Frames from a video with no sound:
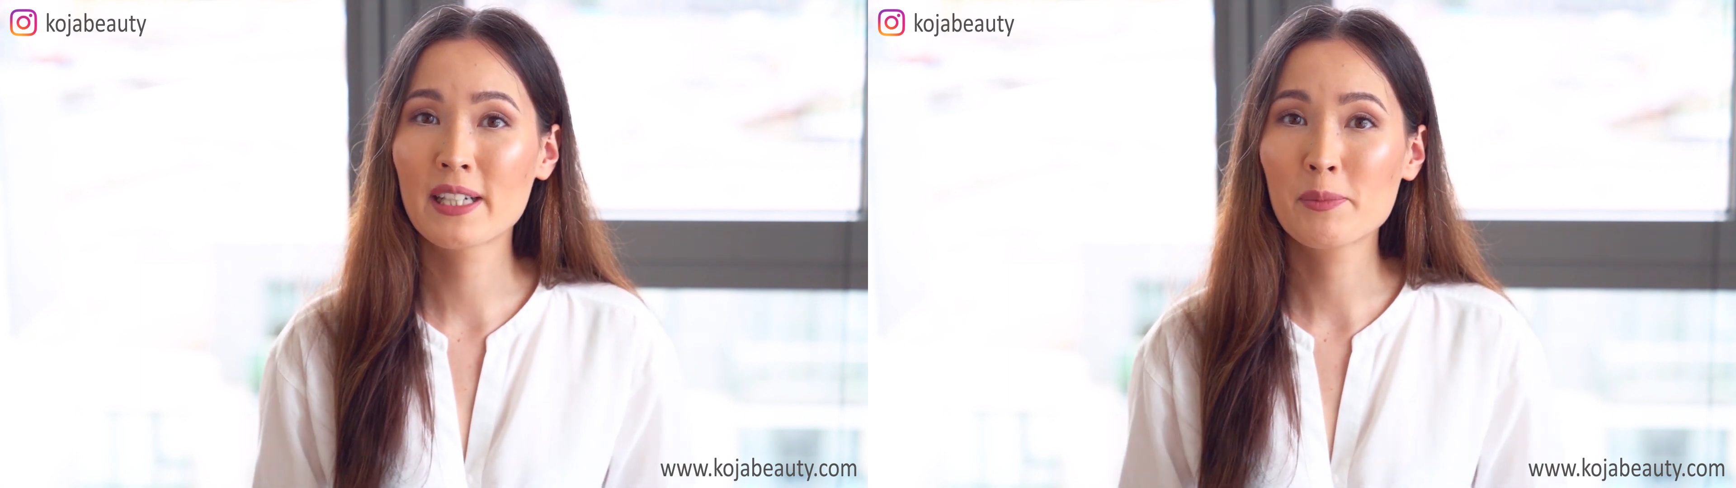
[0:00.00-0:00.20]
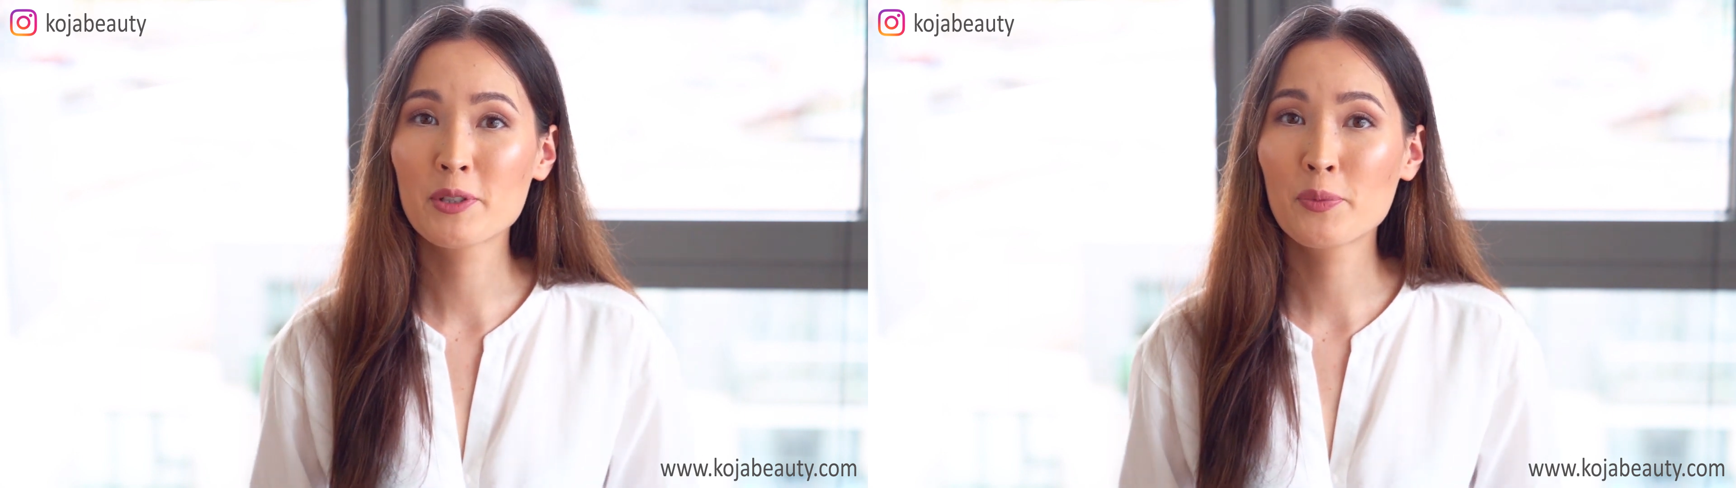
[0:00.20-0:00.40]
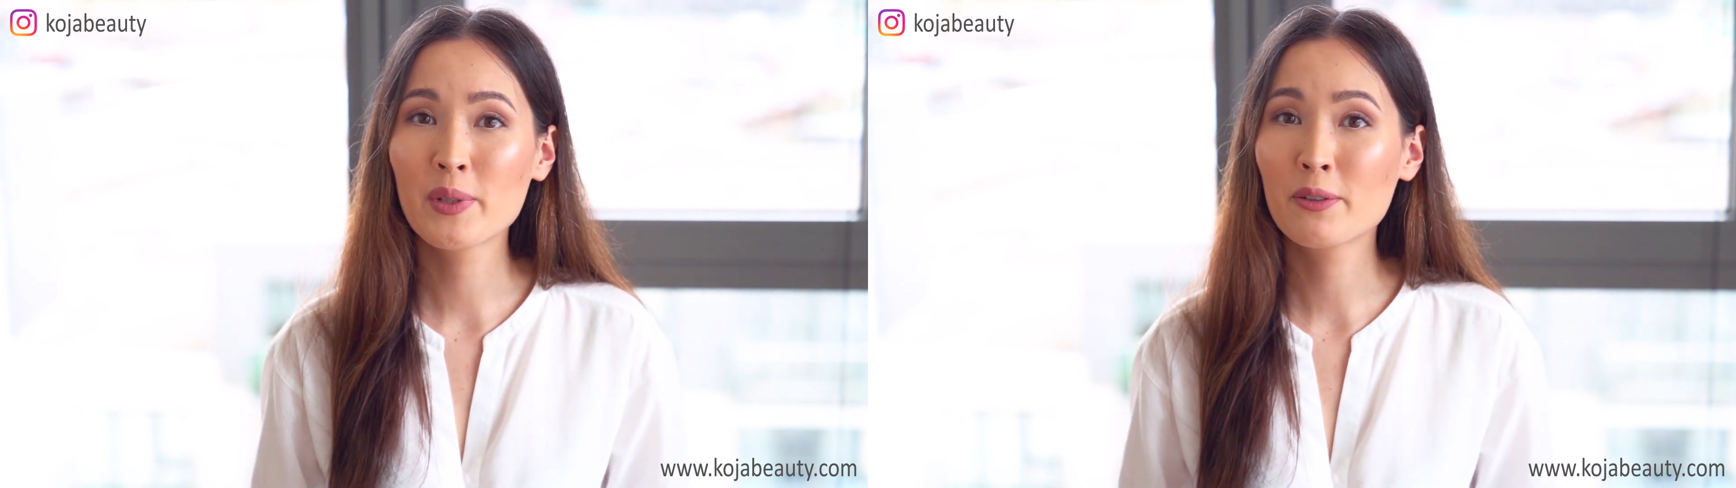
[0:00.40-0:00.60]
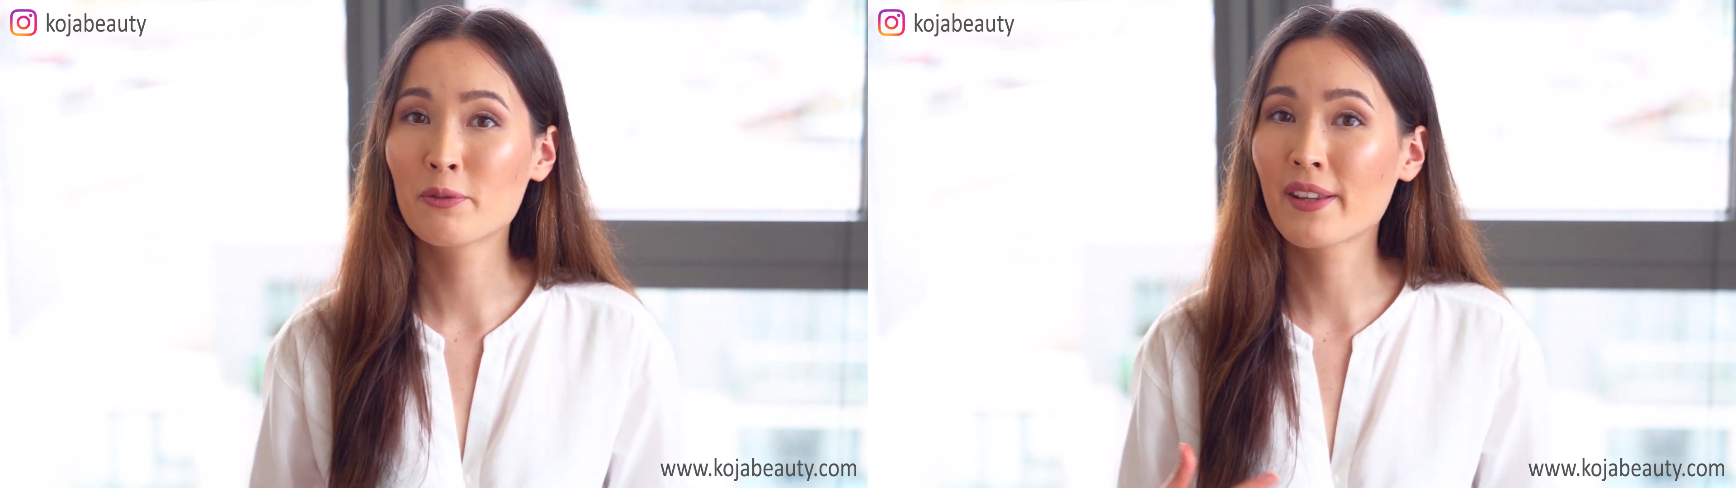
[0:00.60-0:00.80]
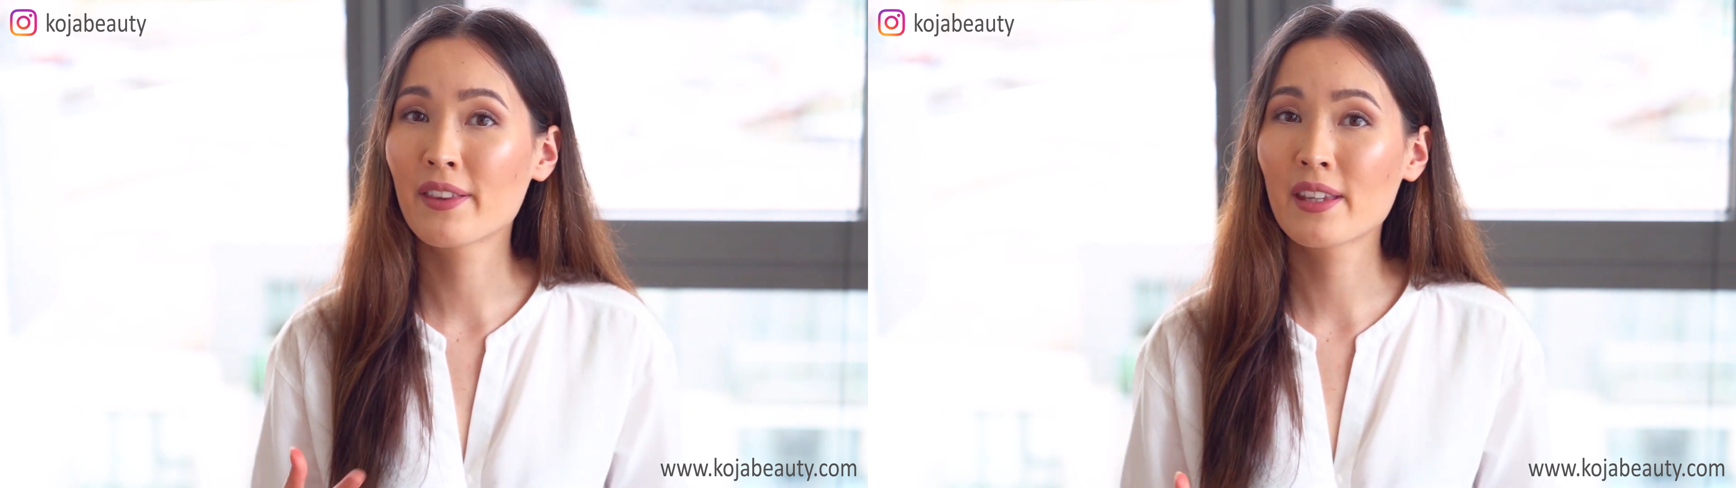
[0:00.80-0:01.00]
times a week
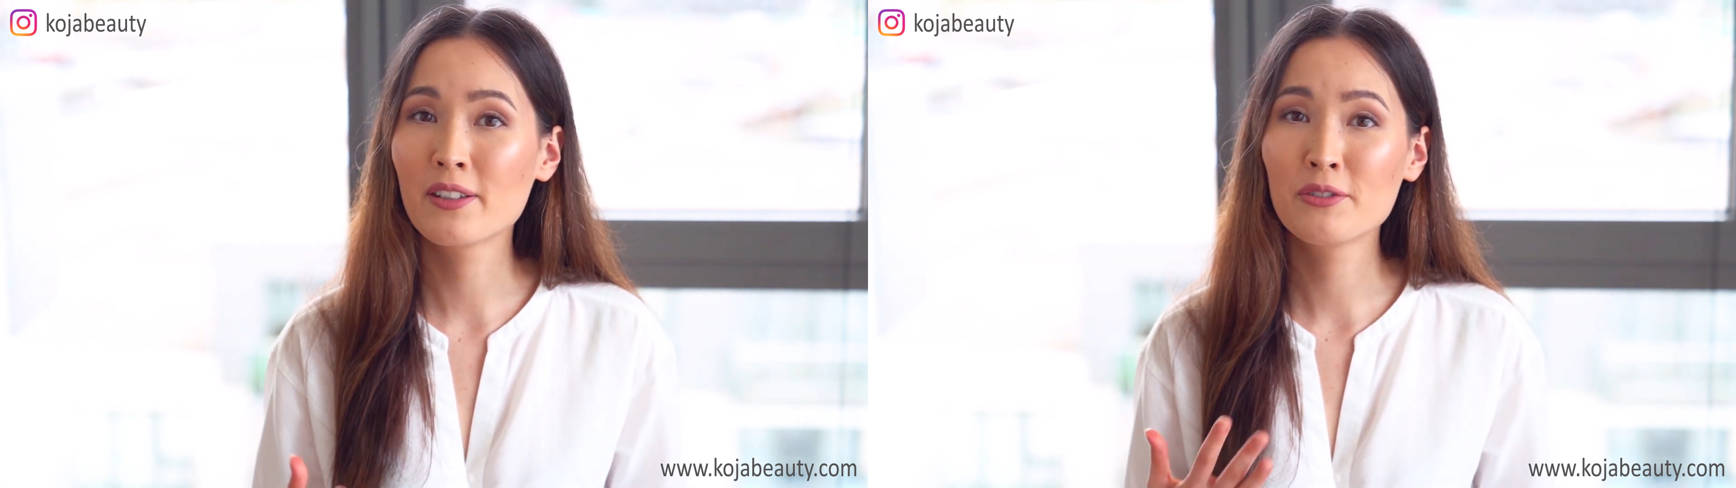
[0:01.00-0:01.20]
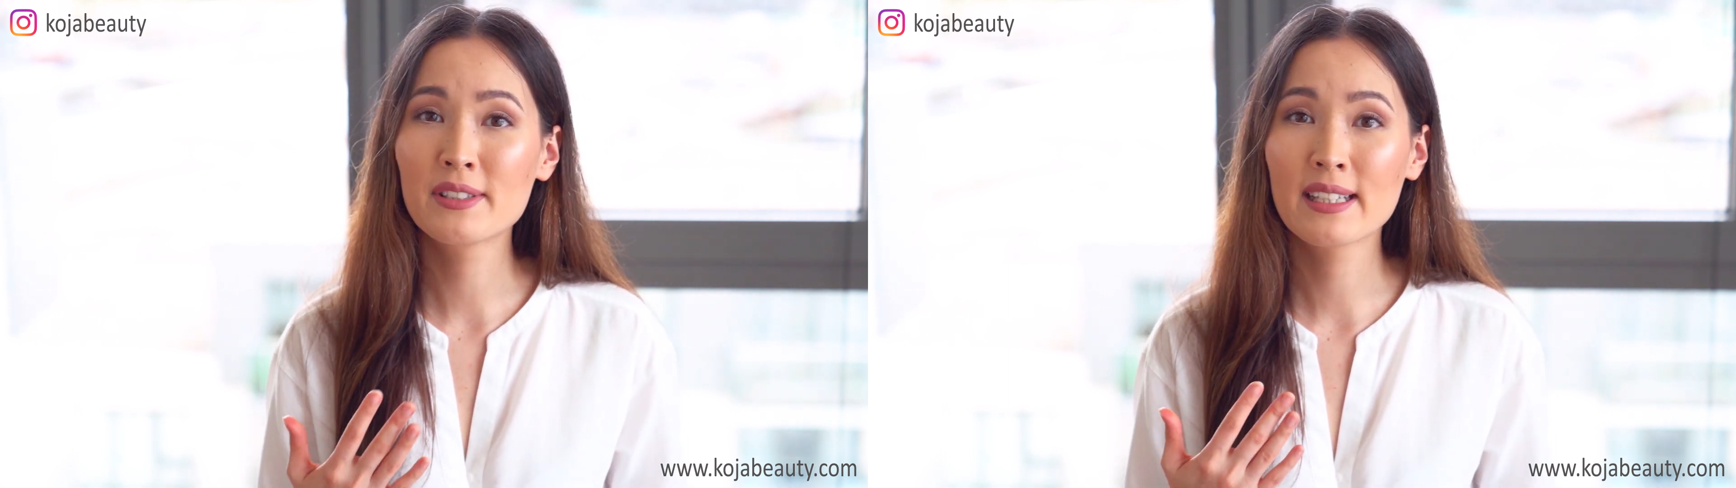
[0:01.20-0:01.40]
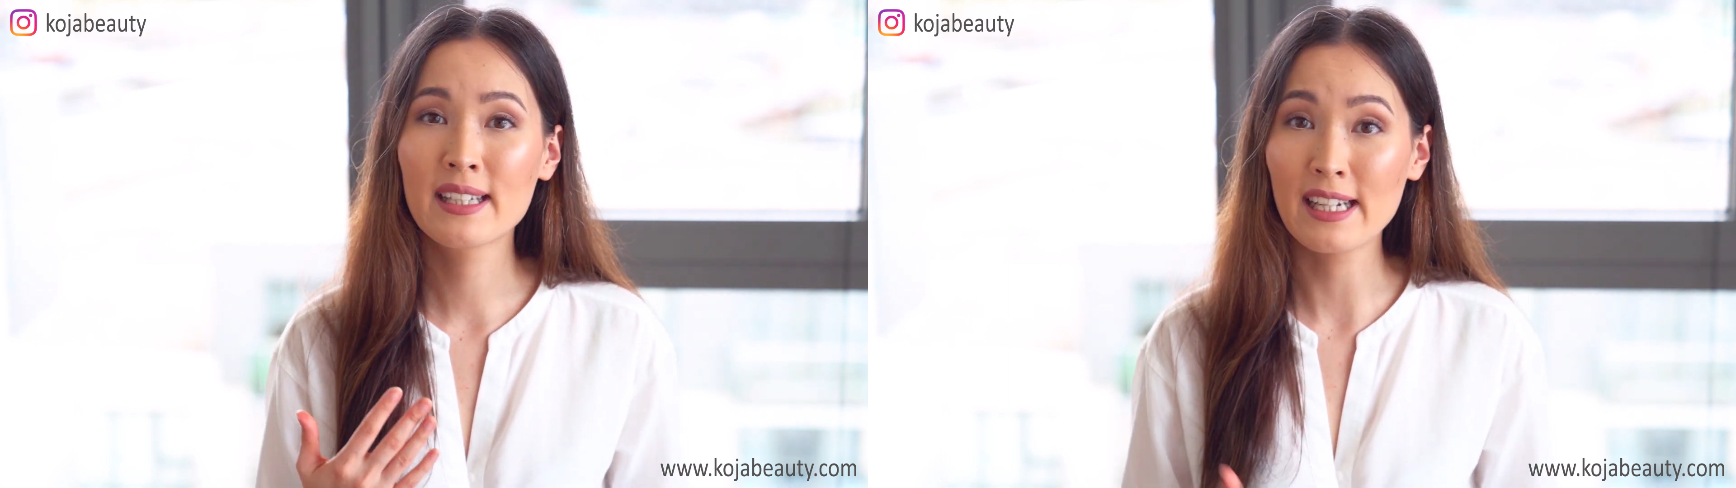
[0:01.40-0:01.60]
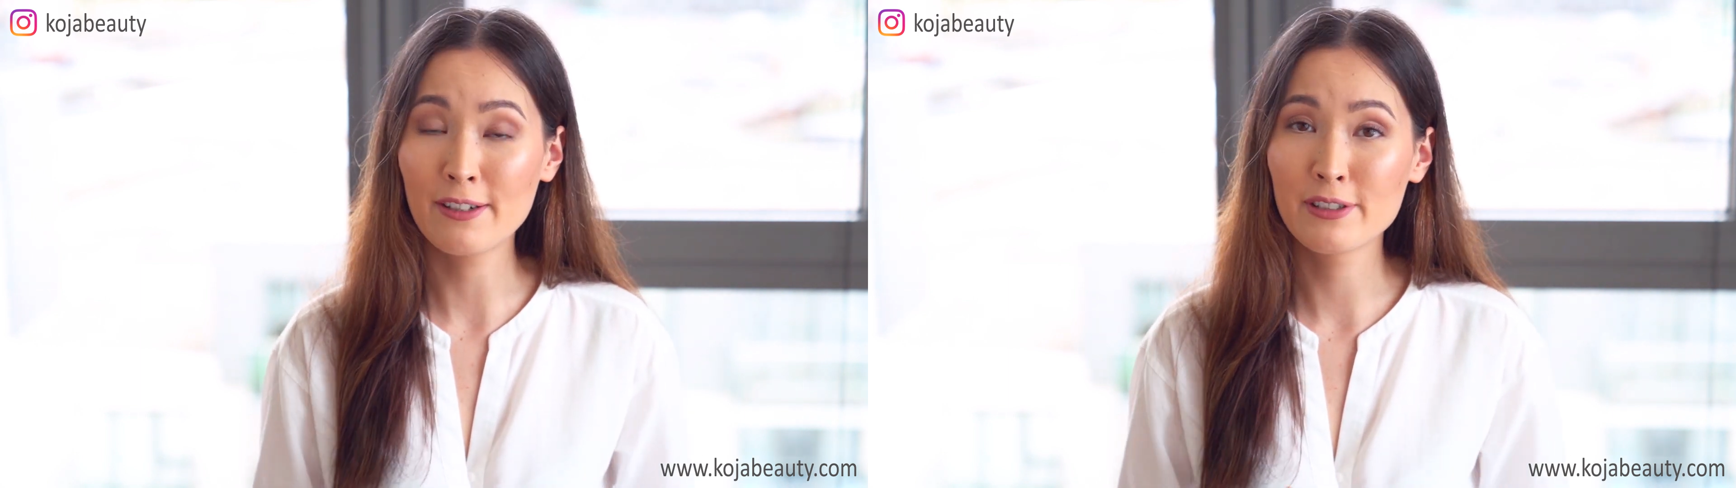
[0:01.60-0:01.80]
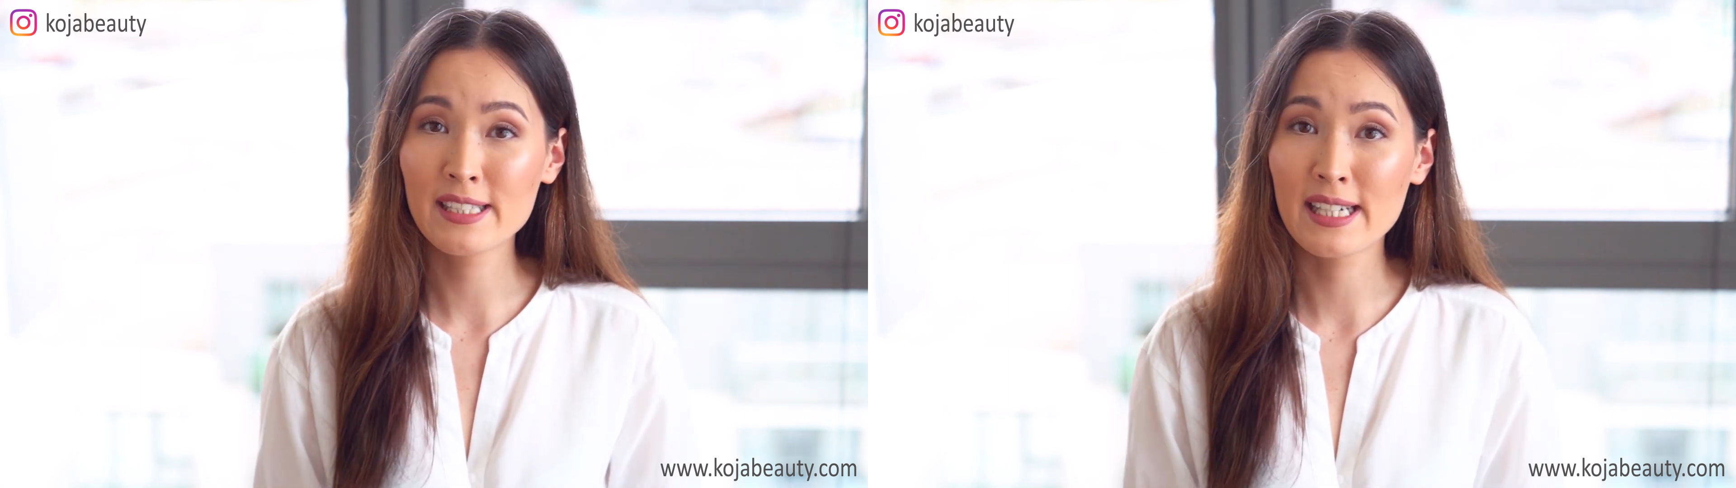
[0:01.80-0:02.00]
rather than using it
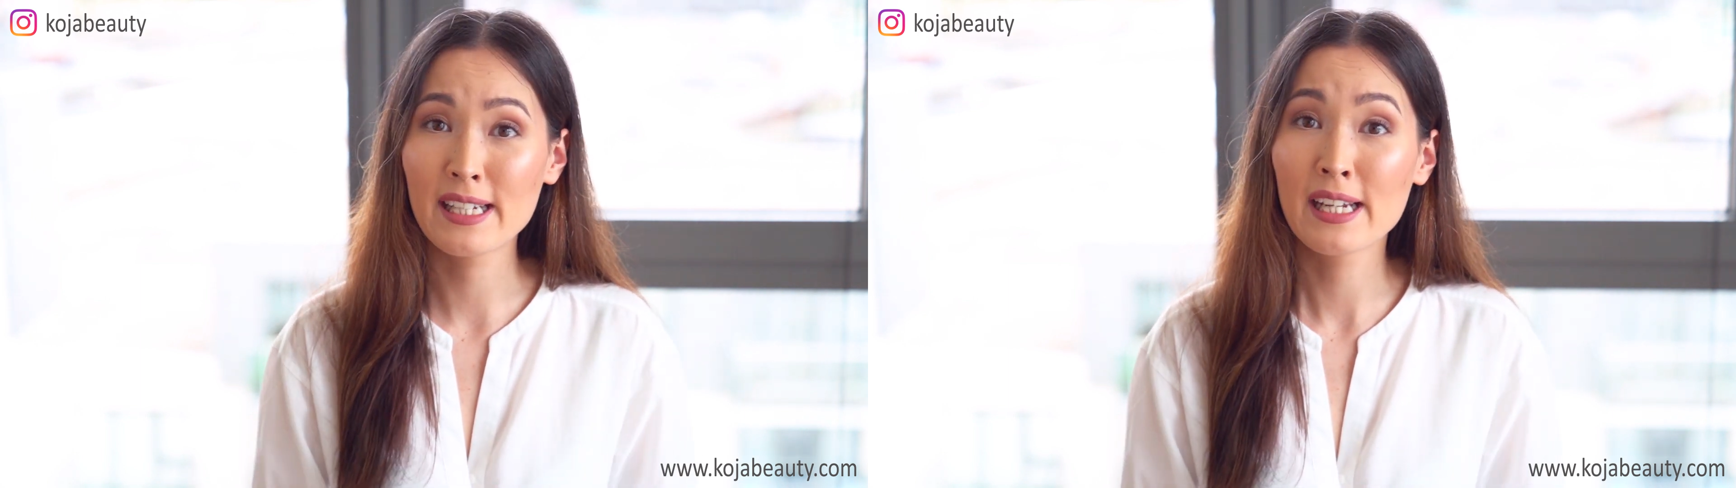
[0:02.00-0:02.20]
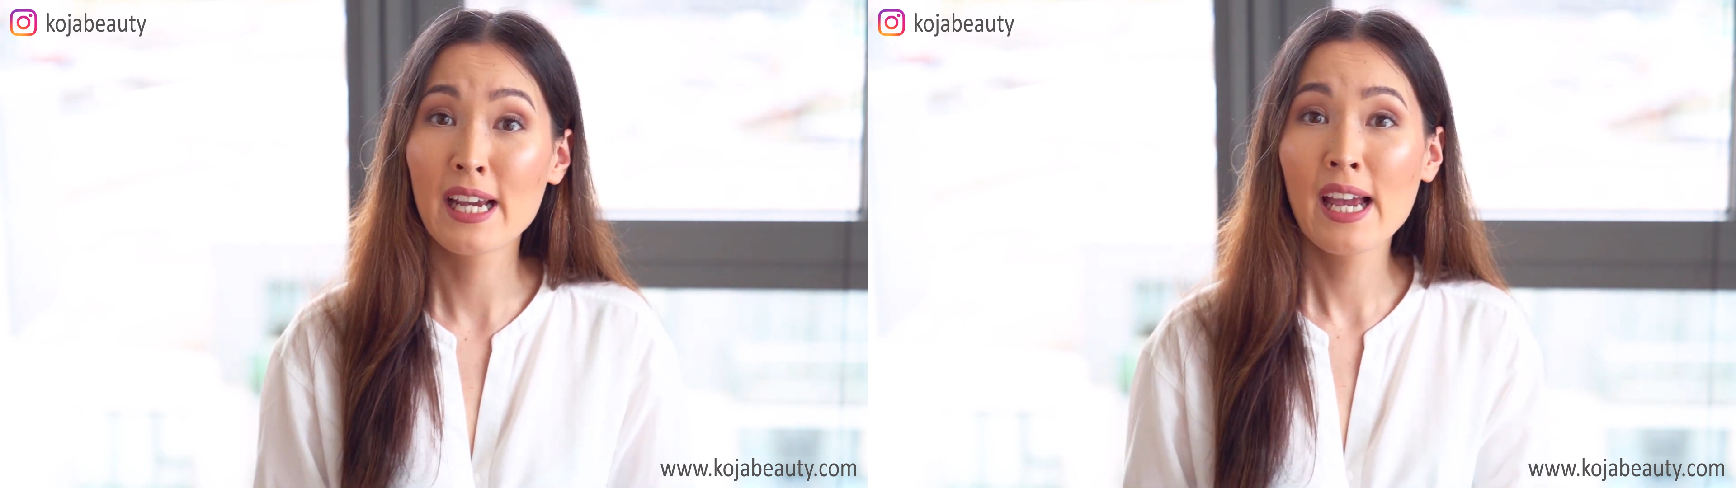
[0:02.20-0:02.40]
every day.